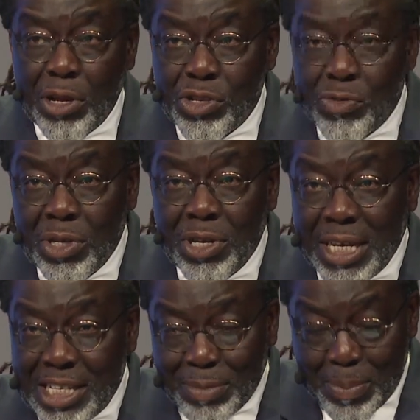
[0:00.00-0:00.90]
too lucky
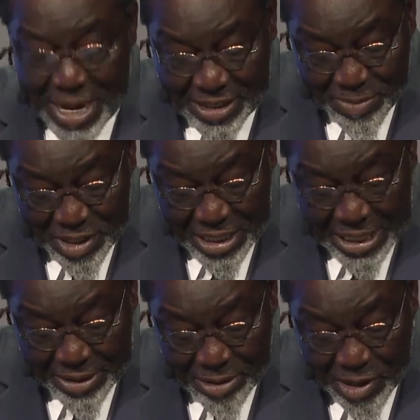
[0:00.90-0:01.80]
to be
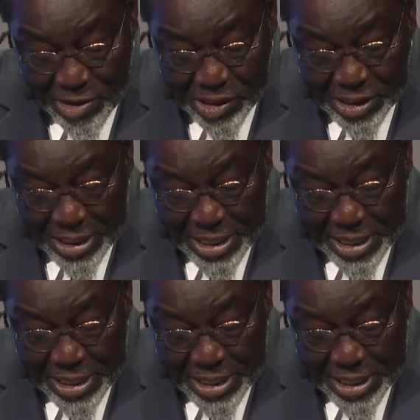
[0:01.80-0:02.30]
pessimistic, to be honest.